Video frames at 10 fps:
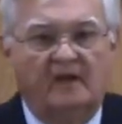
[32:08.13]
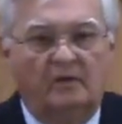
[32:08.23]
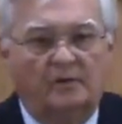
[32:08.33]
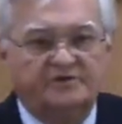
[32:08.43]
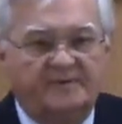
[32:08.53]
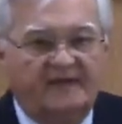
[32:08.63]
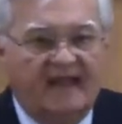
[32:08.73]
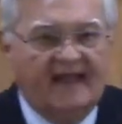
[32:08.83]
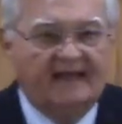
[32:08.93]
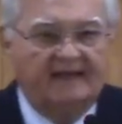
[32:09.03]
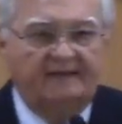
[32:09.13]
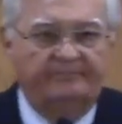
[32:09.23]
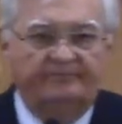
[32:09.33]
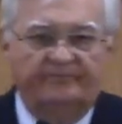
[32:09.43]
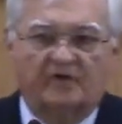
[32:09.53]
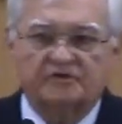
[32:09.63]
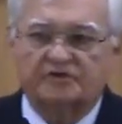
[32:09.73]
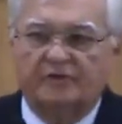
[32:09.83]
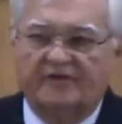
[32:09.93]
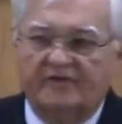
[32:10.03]
which began in 1
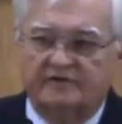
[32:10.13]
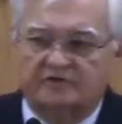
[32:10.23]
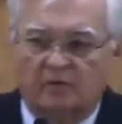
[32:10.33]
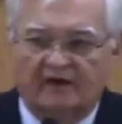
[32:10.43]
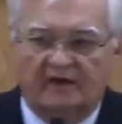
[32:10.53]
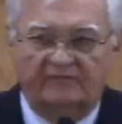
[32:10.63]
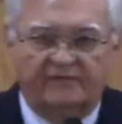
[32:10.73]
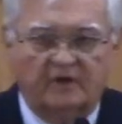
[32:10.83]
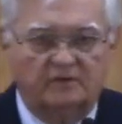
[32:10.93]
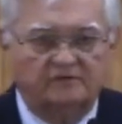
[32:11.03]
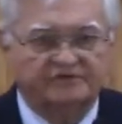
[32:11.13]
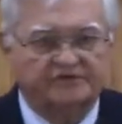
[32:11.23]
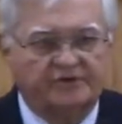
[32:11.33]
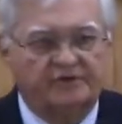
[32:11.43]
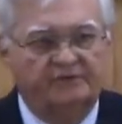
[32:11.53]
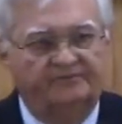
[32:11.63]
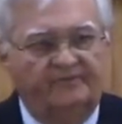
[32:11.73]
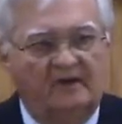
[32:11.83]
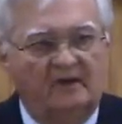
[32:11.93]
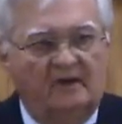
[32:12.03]
Corinthians 12 and goes through
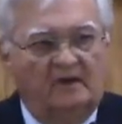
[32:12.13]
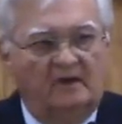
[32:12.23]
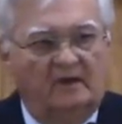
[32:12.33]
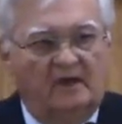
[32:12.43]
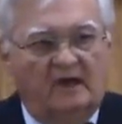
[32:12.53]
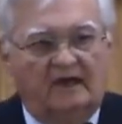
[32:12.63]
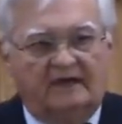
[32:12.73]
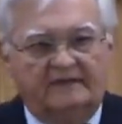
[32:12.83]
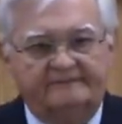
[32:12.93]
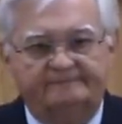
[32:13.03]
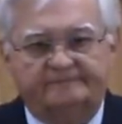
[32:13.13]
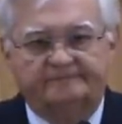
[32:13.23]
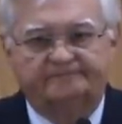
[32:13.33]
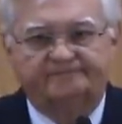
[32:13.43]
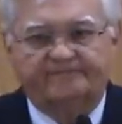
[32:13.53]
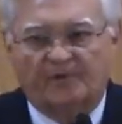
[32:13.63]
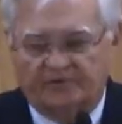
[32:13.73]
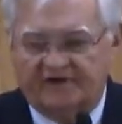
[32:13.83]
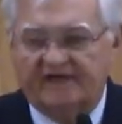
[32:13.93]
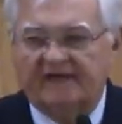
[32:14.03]
um,
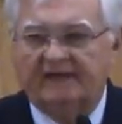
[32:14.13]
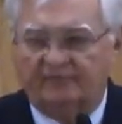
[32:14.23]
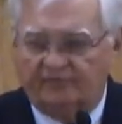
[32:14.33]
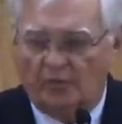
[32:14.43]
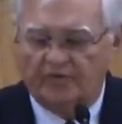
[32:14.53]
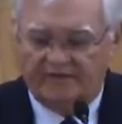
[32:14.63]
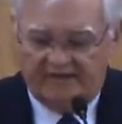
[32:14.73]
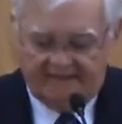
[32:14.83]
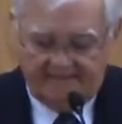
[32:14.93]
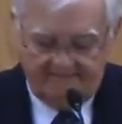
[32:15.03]
13 and 14,